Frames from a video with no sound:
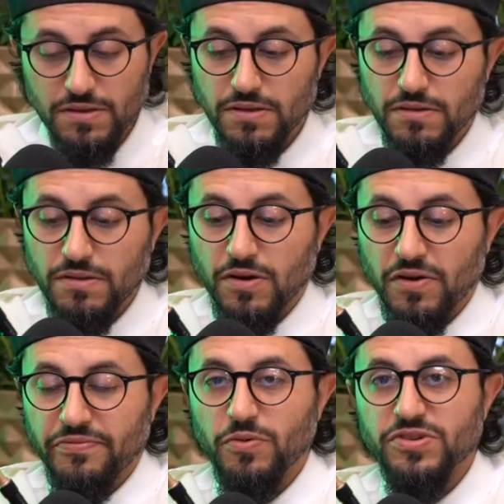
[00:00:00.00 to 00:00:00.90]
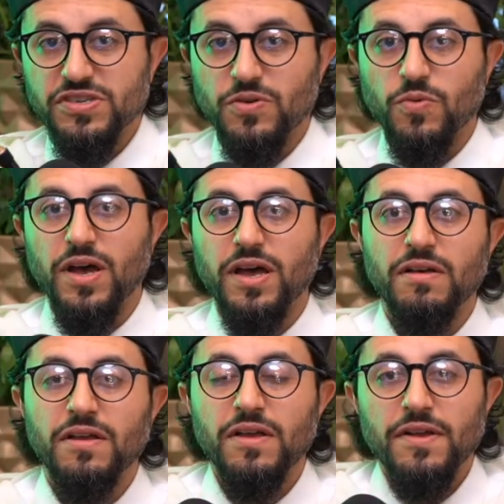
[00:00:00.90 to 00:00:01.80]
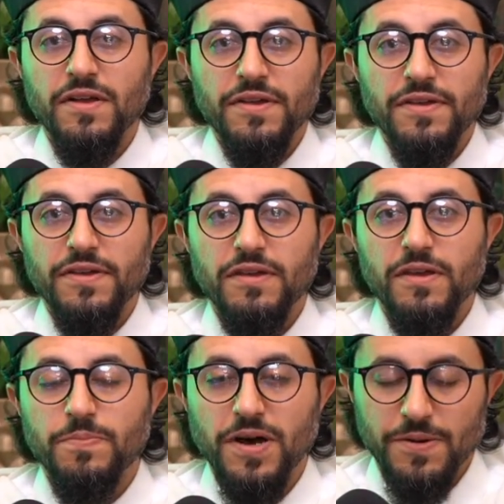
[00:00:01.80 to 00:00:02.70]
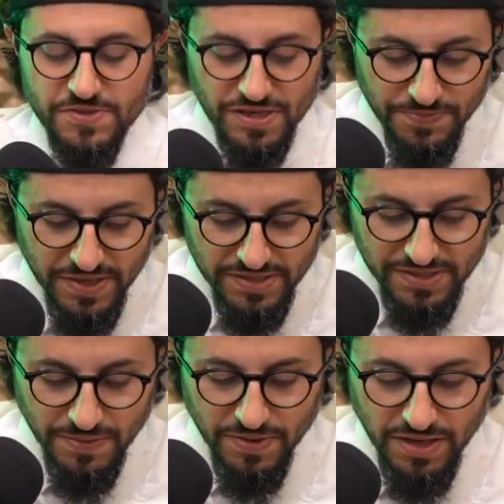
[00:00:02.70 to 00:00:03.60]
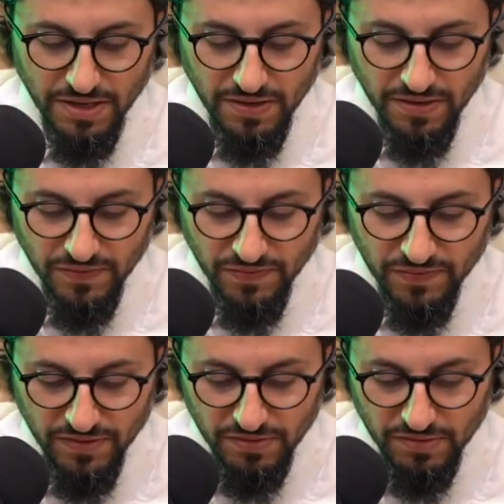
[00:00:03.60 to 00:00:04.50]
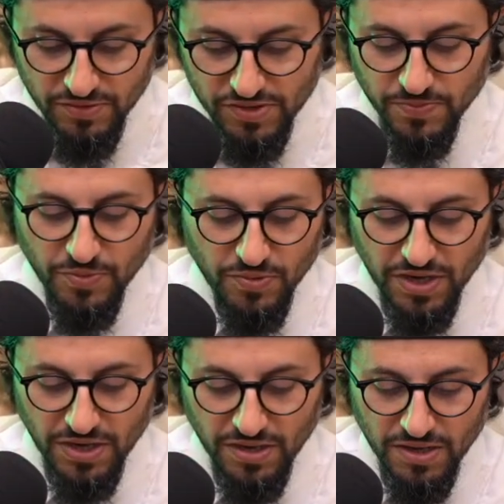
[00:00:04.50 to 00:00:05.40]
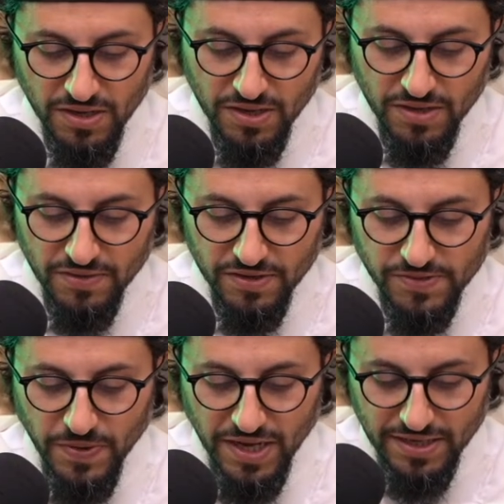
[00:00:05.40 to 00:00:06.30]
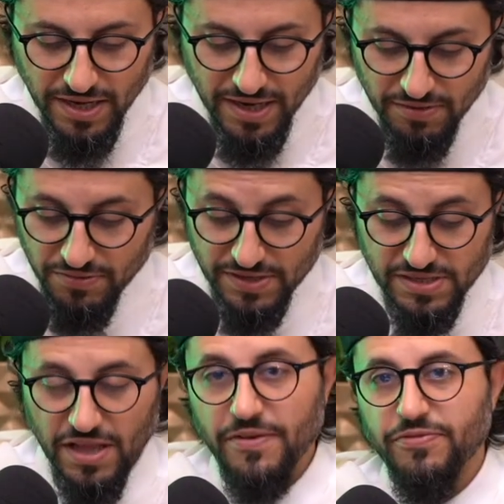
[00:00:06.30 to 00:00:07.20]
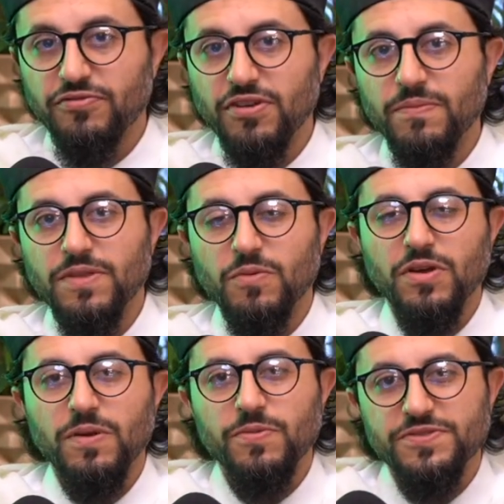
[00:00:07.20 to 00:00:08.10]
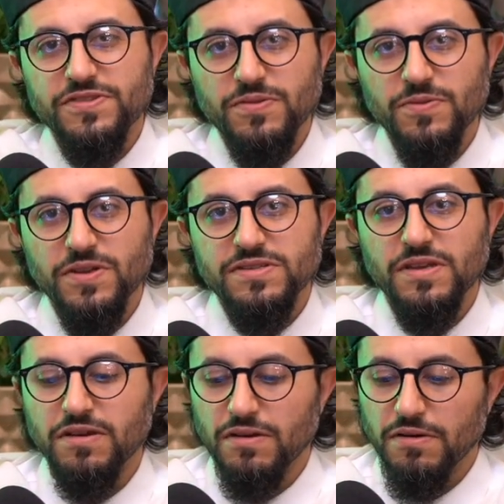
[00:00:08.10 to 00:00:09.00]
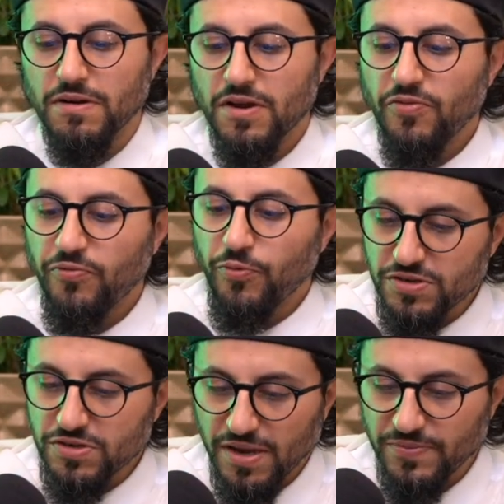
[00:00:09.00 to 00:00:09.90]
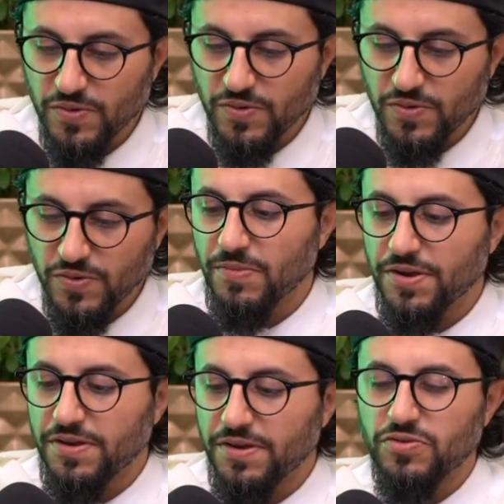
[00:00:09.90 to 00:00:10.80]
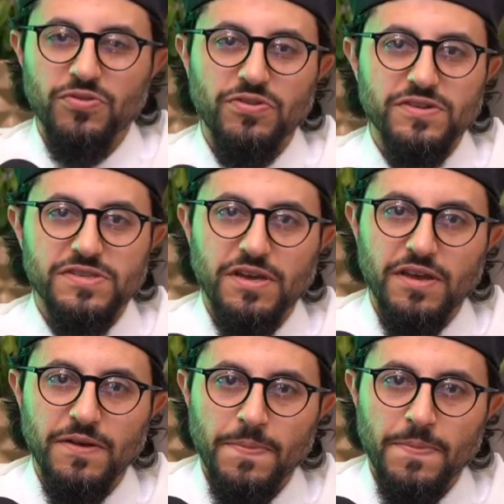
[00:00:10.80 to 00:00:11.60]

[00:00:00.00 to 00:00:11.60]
you know, every once in a while, it pops up that somebody is, you know, supporting this podcast or this live stream that we're able to do and sit here four times a week, Monday through Thursday.